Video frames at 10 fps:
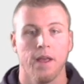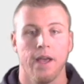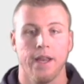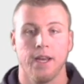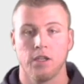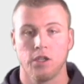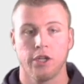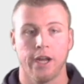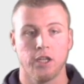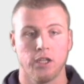and he
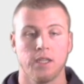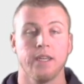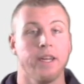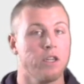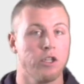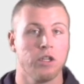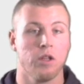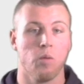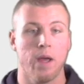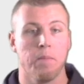changes the scene to
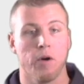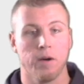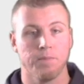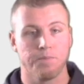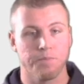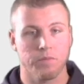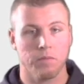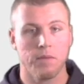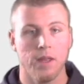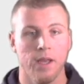the whiteboard.
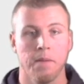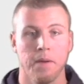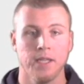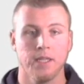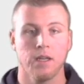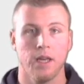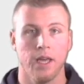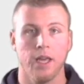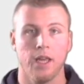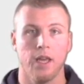And basically
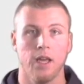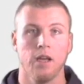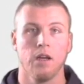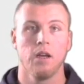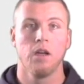he